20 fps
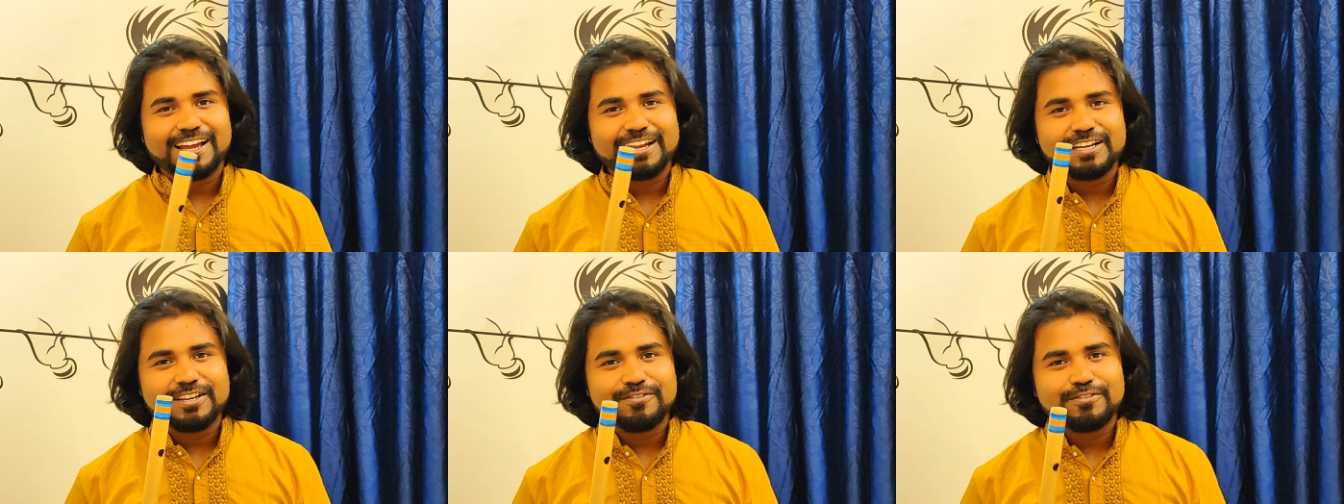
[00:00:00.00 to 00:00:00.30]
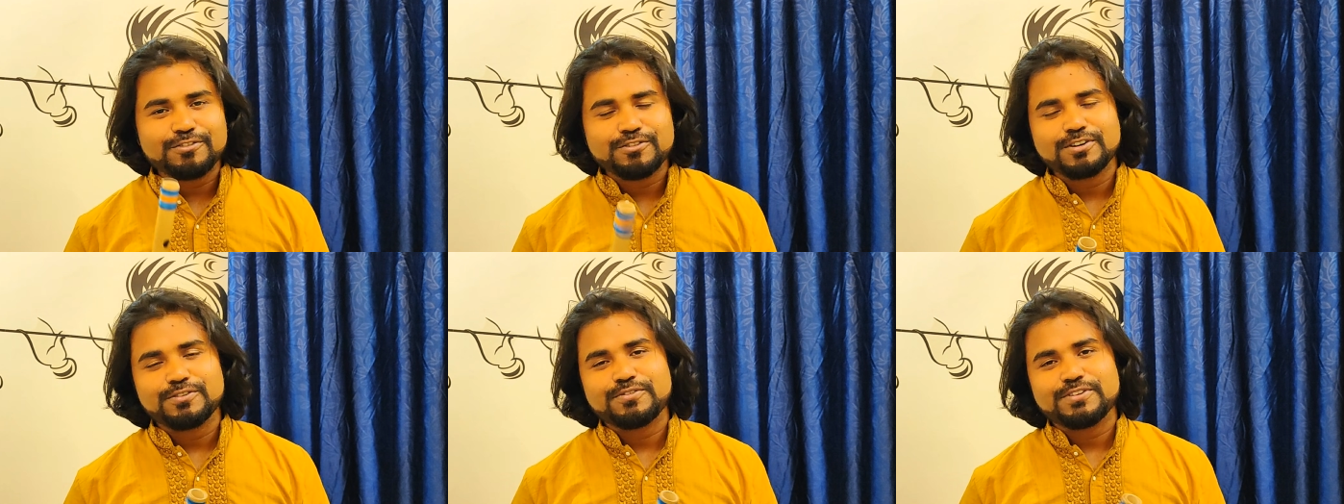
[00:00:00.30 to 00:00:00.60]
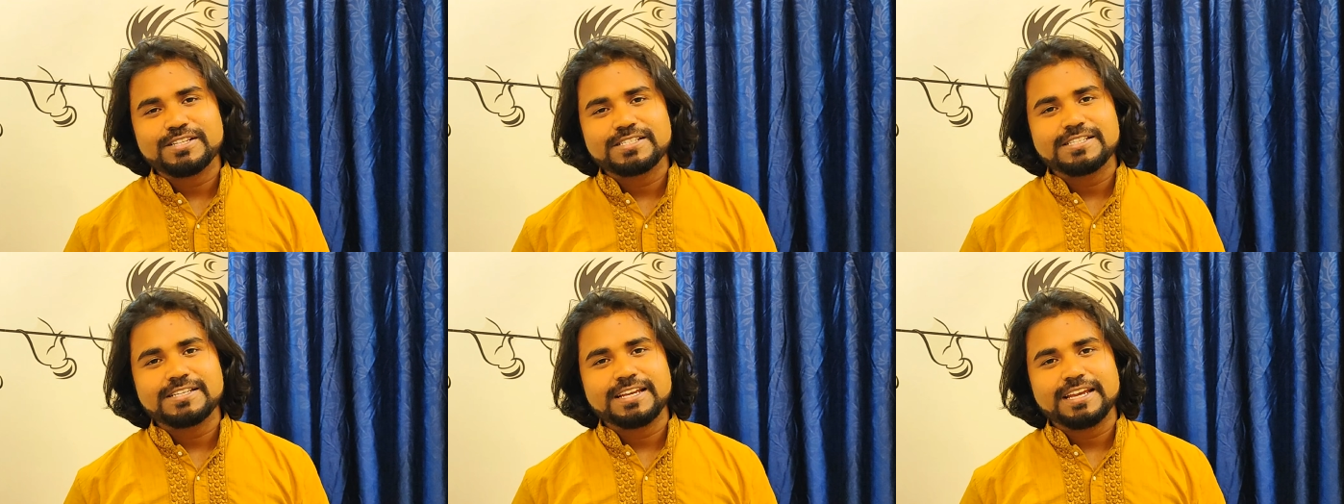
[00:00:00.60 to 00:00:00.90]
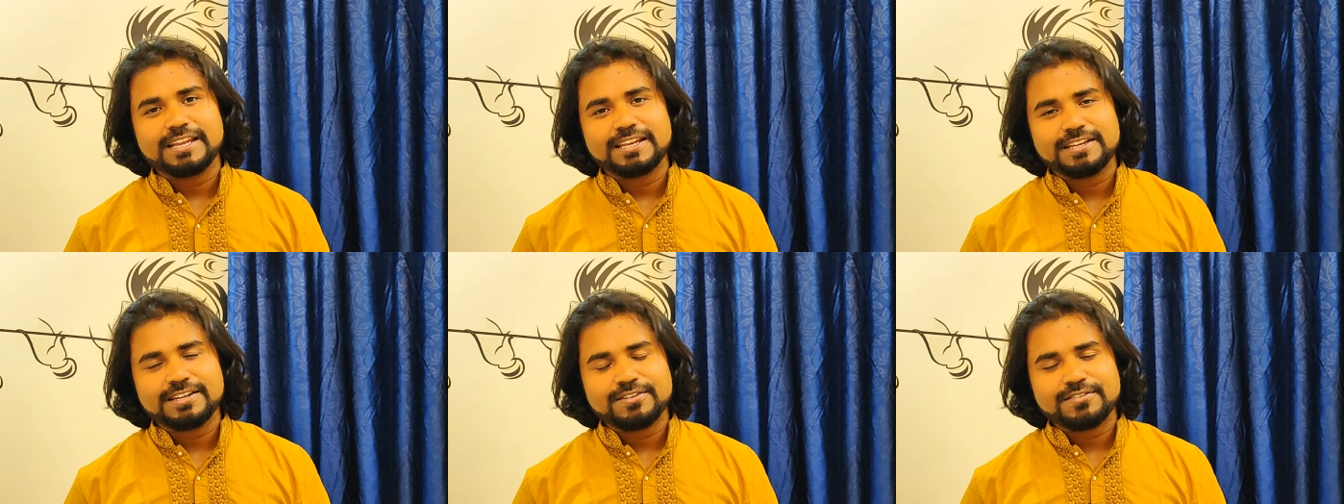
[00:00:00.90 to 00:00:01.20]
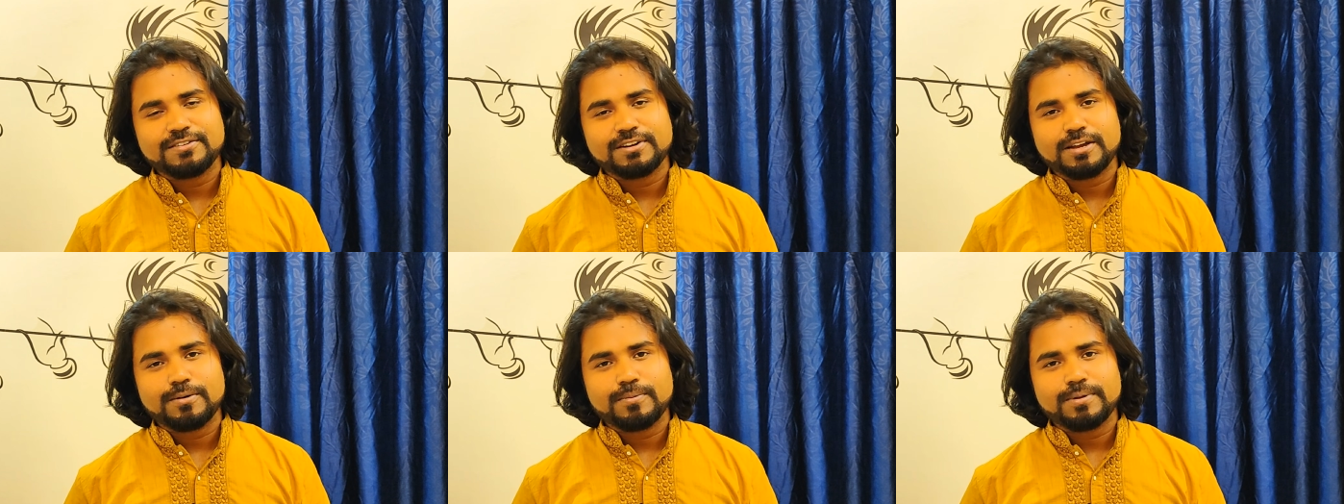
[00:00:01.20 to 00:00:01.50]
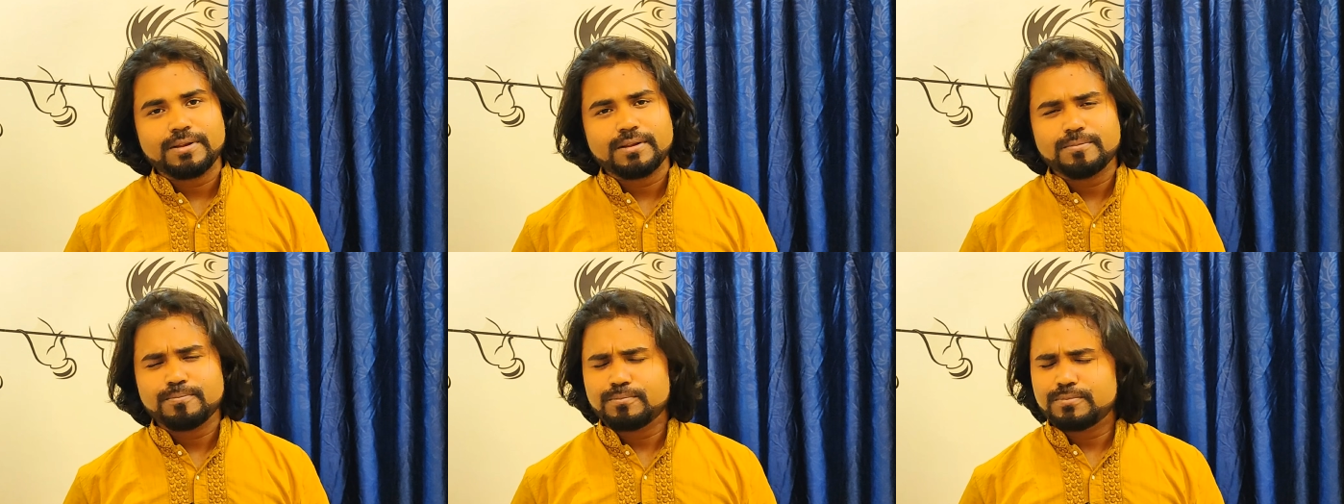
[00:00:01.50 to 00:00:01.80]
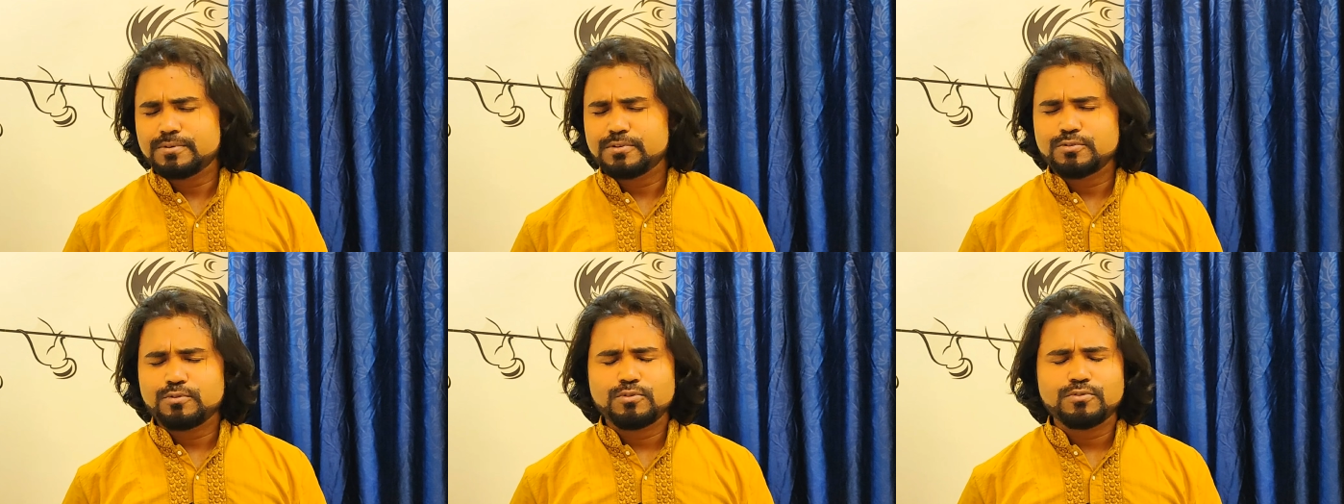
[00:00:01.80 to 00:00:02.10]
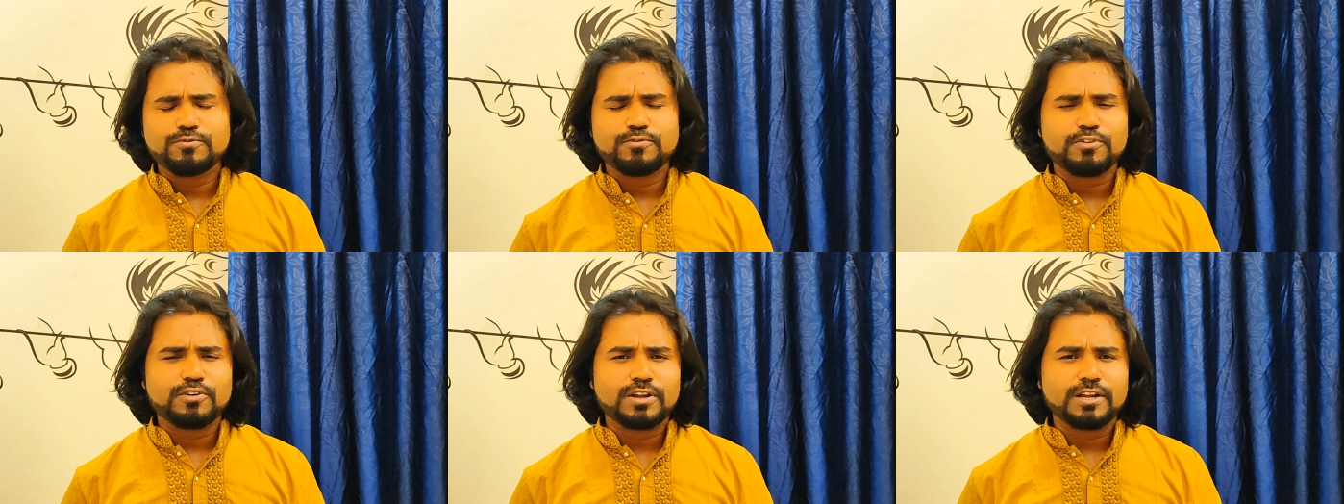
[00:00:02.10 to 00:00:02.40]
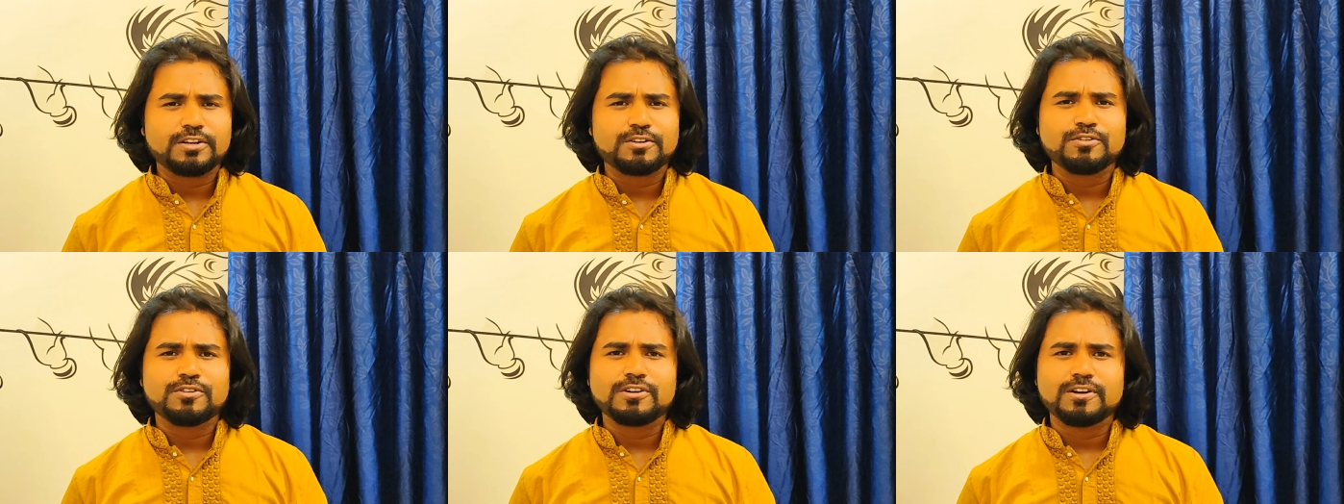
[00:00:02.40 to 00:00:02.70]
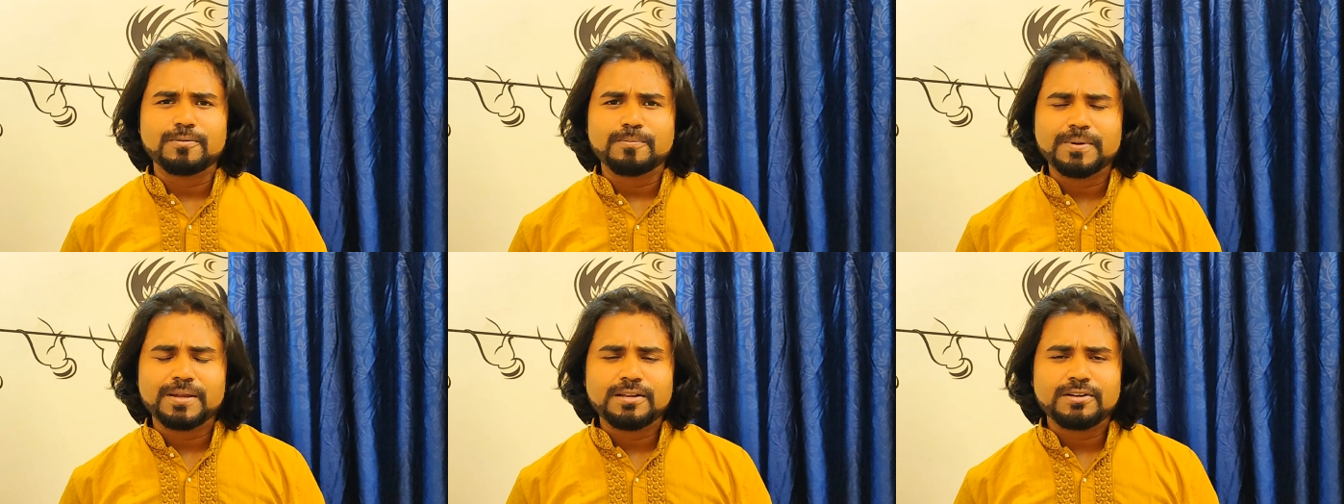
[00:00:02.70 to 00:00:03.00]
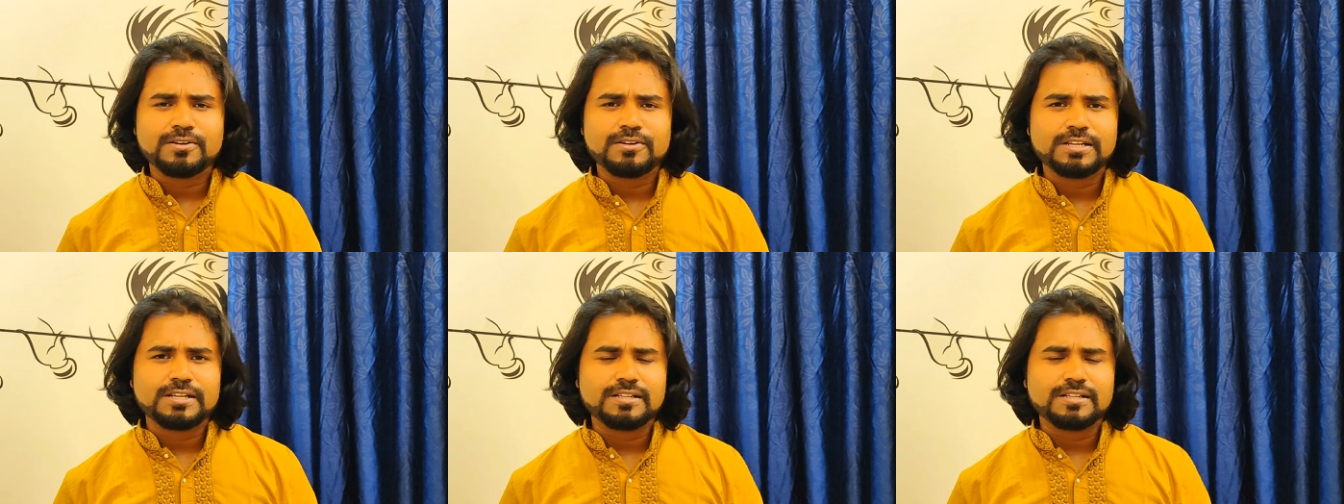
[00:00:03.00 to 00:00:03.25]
and if you are facing any trouble, don't forget to comment